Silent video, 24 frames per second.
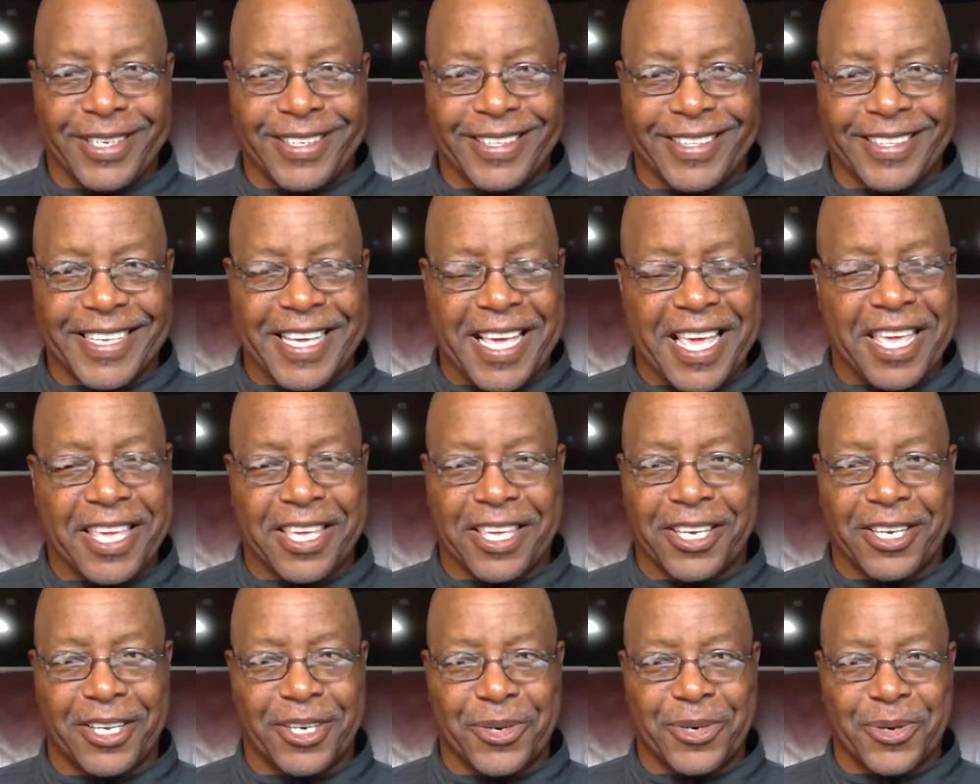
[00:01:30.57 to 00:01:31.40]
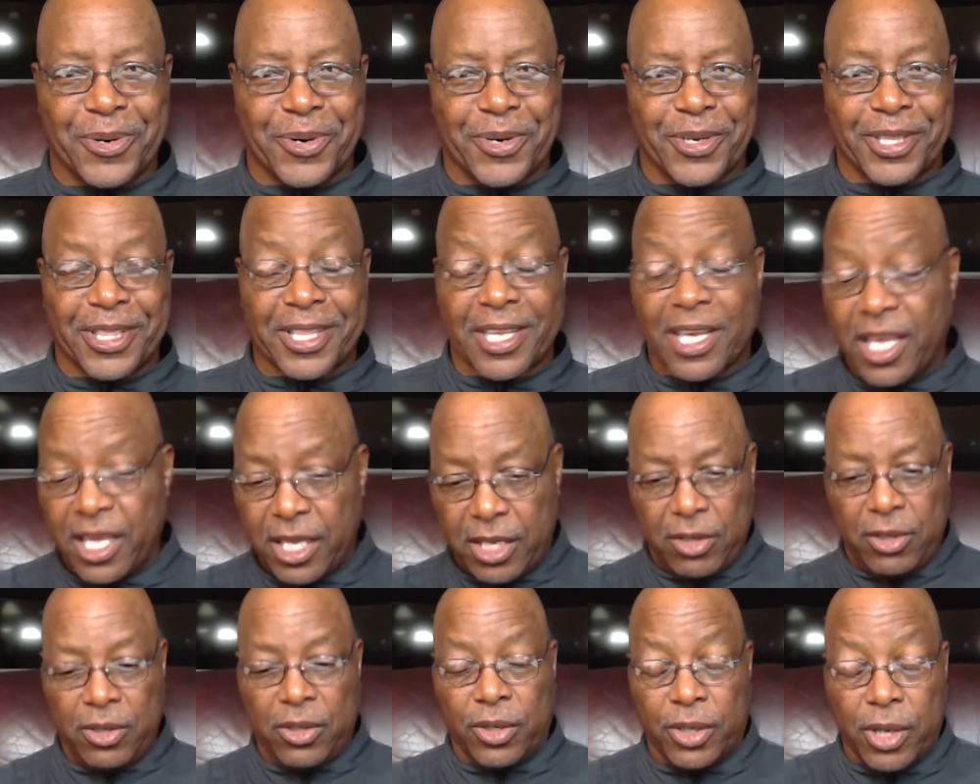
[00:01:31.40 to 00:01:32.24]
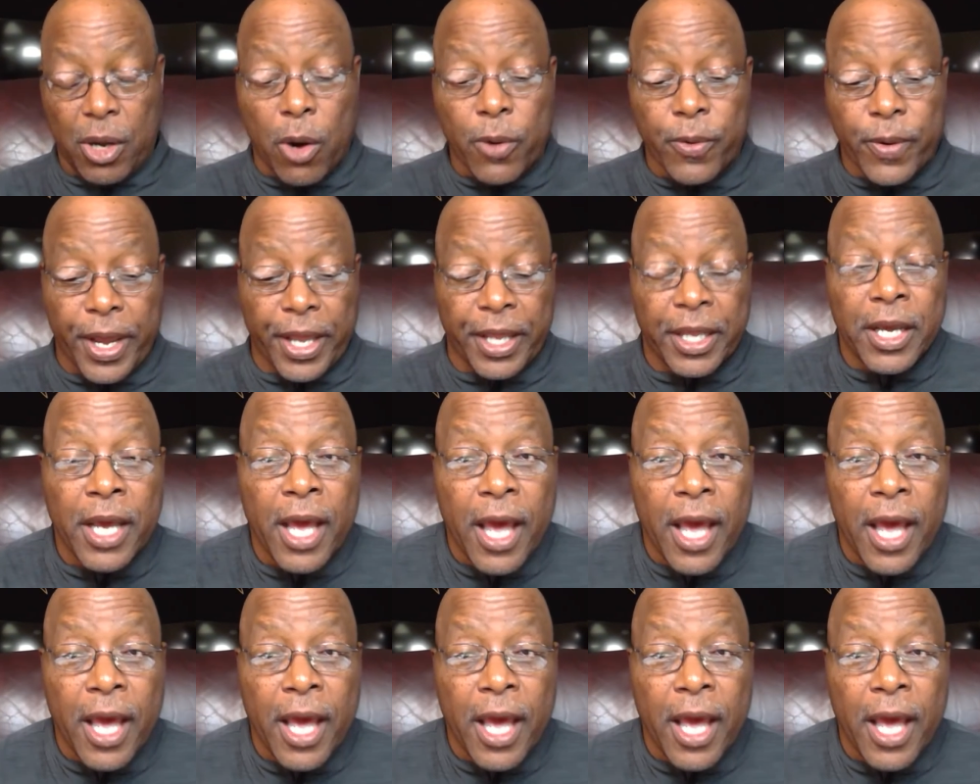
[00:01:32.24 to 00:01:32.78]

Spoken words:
Thank you, Lord. Thank you, Lord. All right.